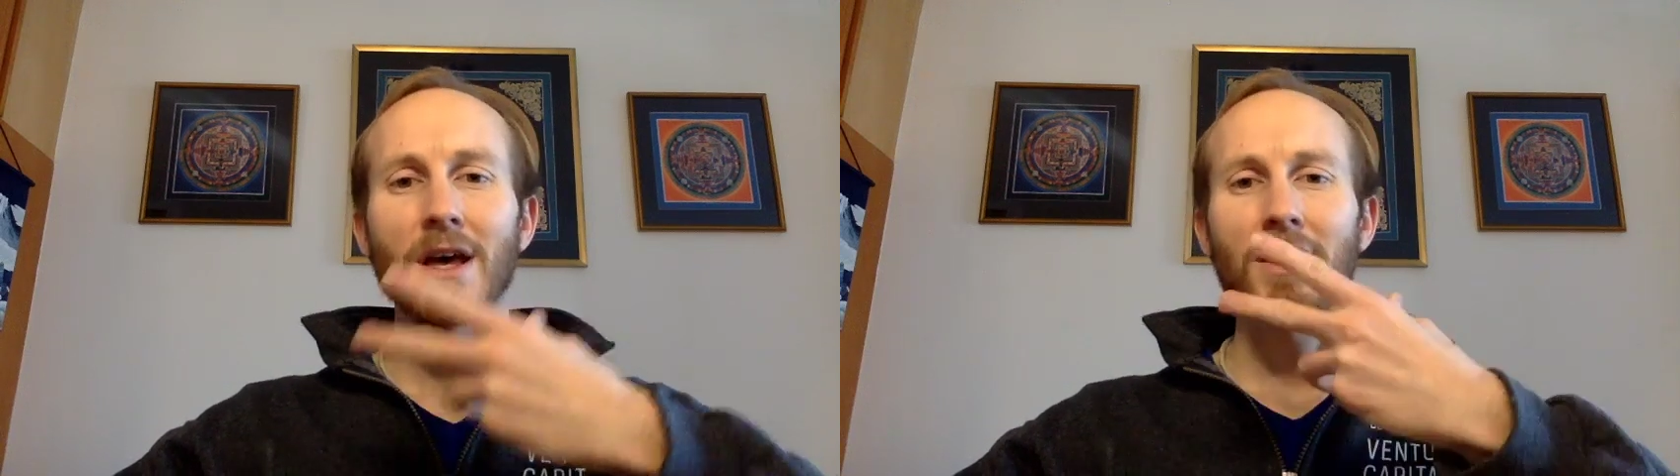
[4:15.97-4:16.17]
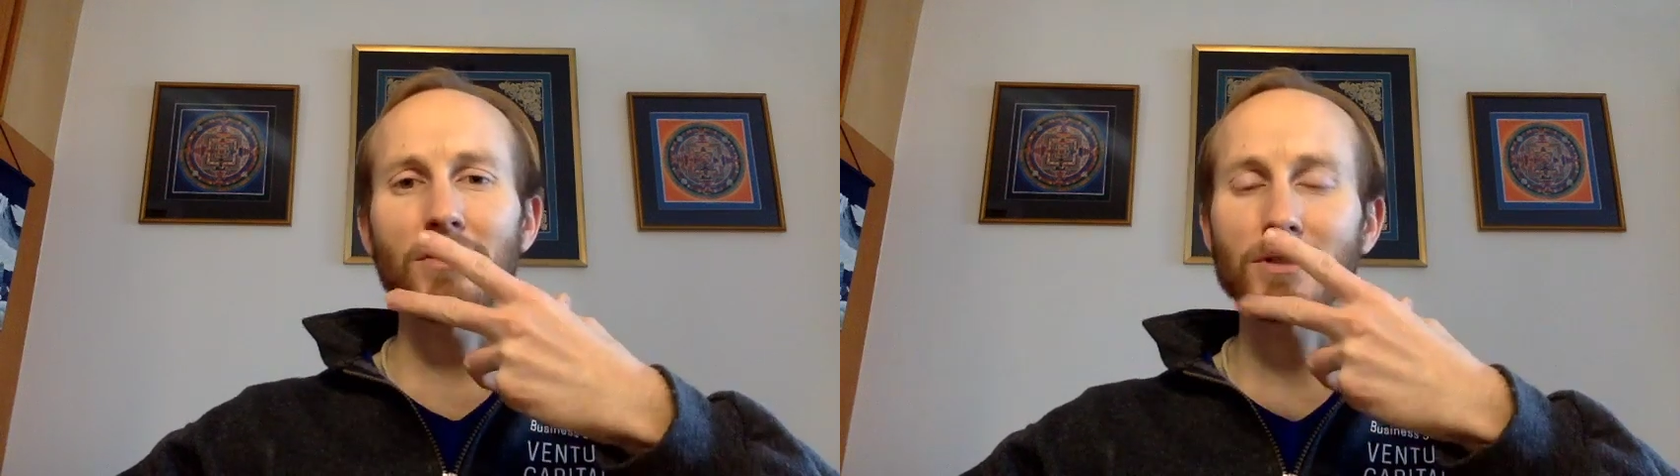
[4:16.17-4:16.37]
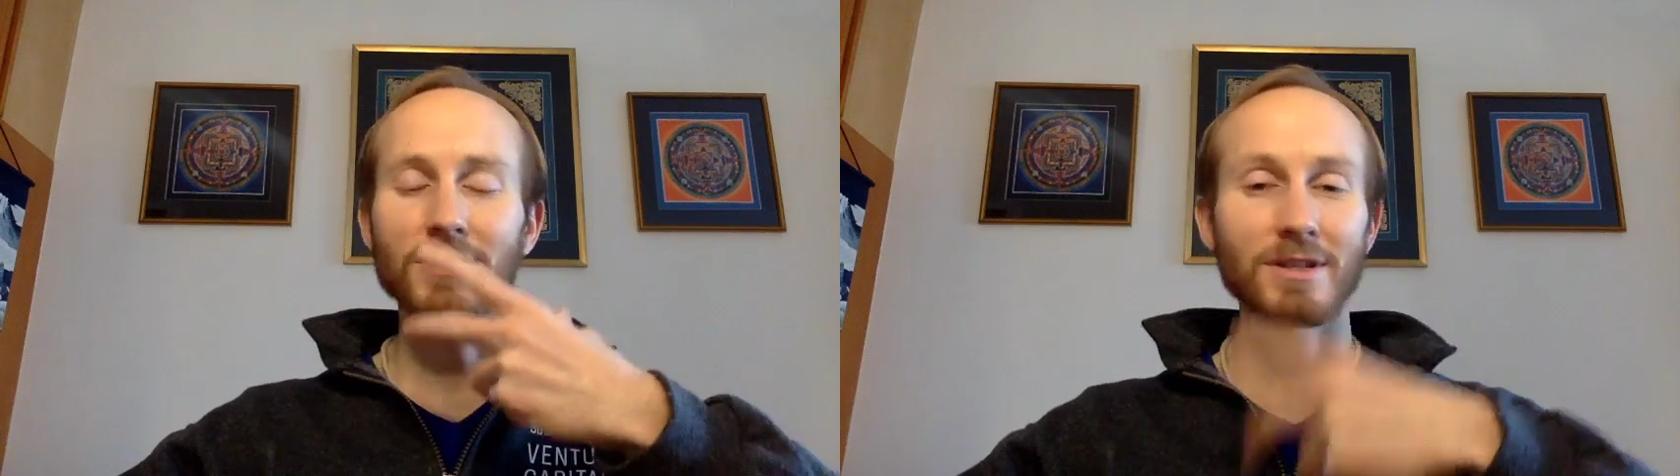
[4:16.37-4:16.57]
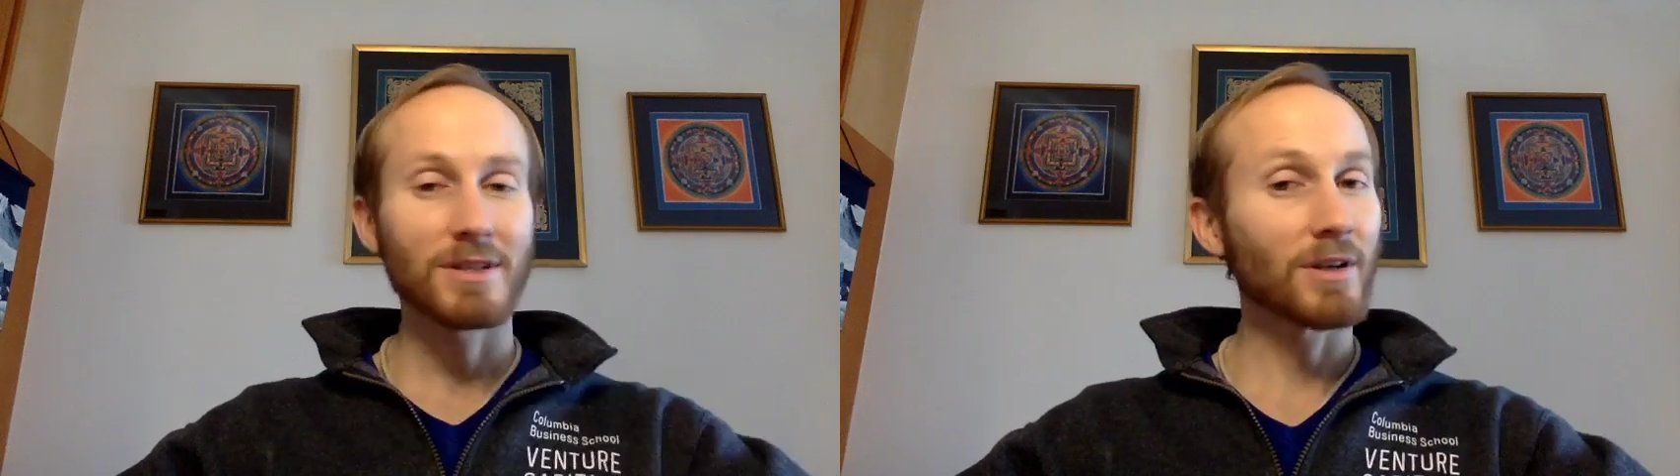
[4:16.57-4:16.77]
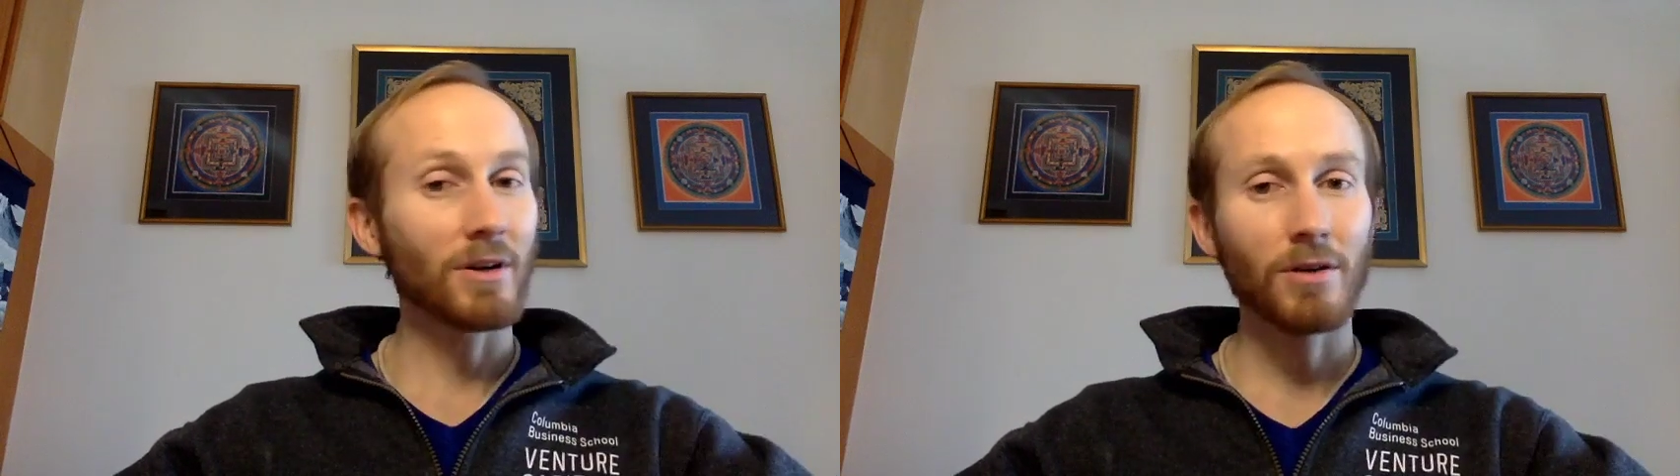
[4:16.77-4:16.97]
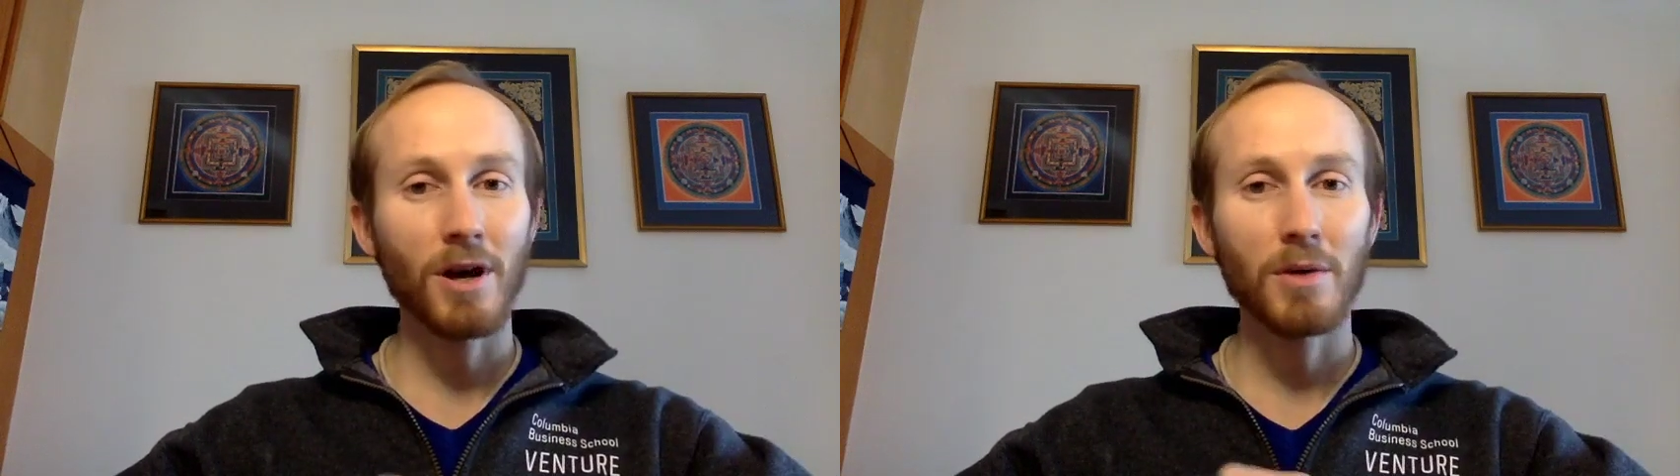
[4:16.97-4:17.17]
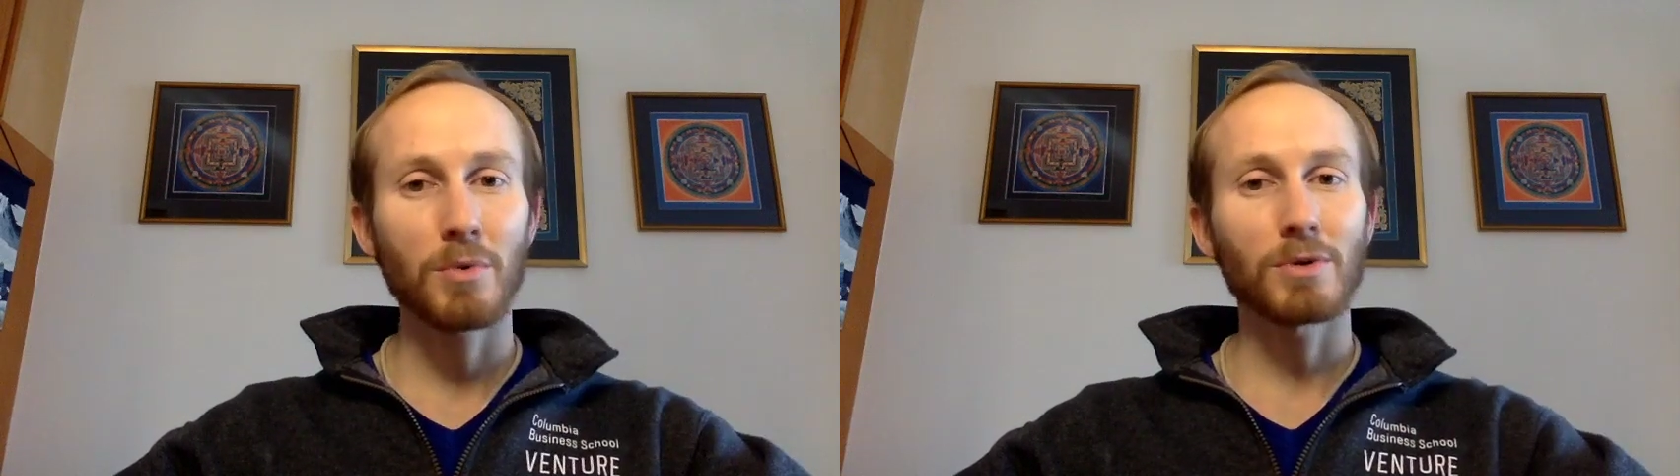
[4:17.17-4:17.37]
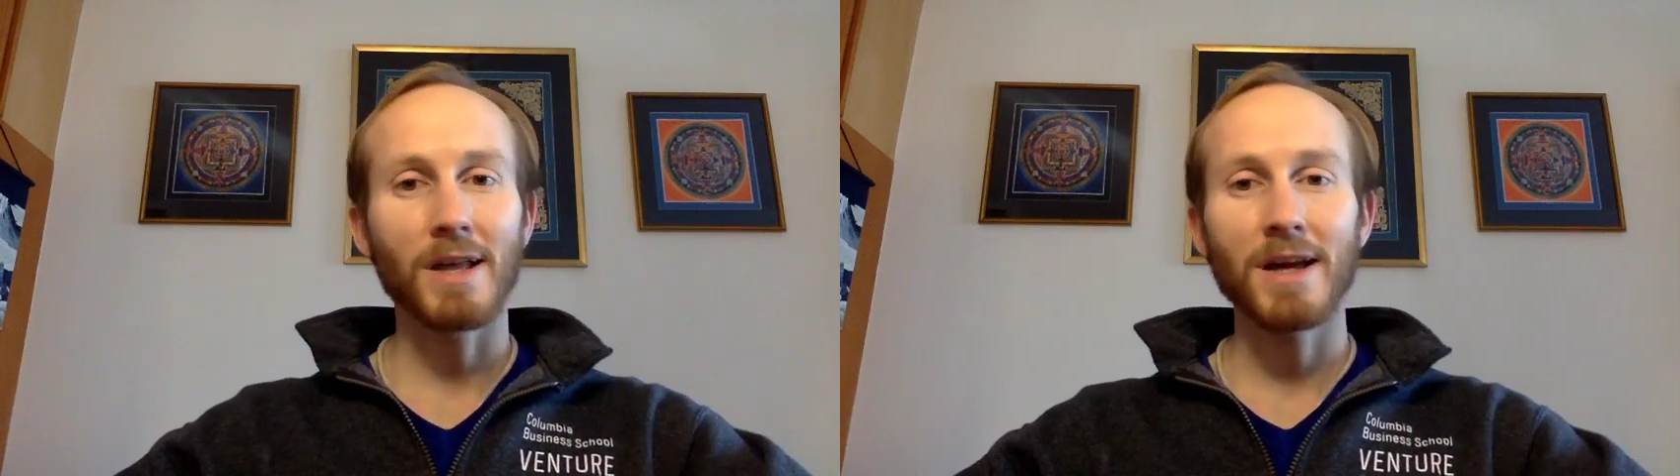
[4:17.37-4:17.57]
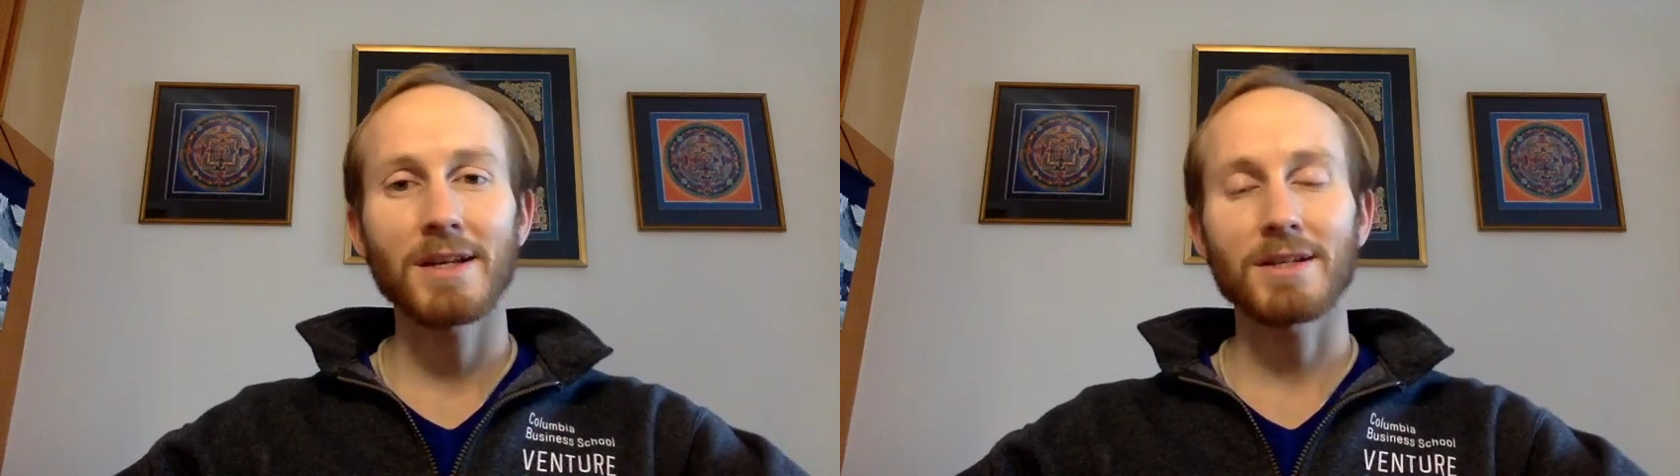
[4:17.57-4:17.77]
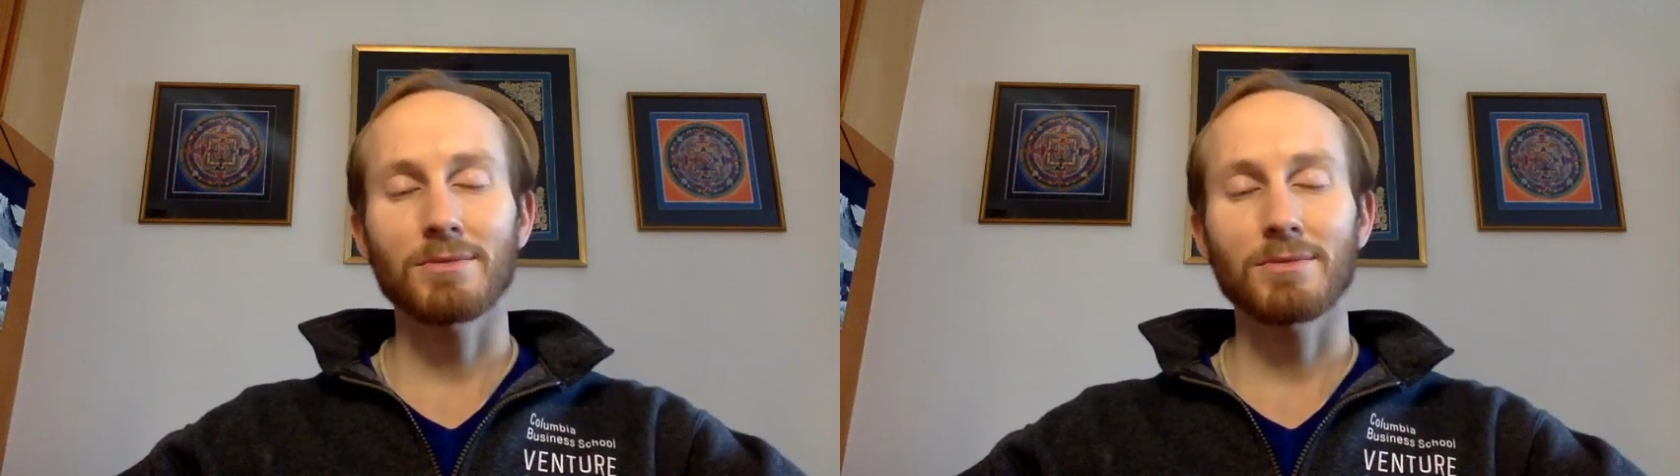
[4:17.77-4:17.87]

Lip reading: there's just this incredible lightness